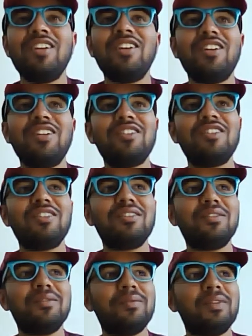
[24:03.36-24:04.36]

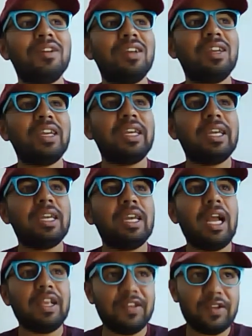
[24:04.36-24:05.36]
Uh,
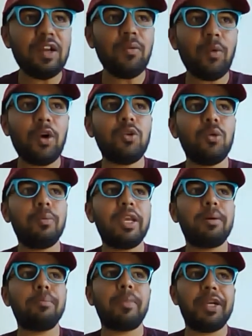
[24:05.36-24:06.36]
I still want to
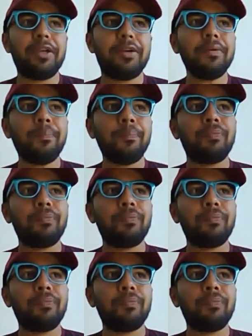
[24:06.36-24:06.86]
become better,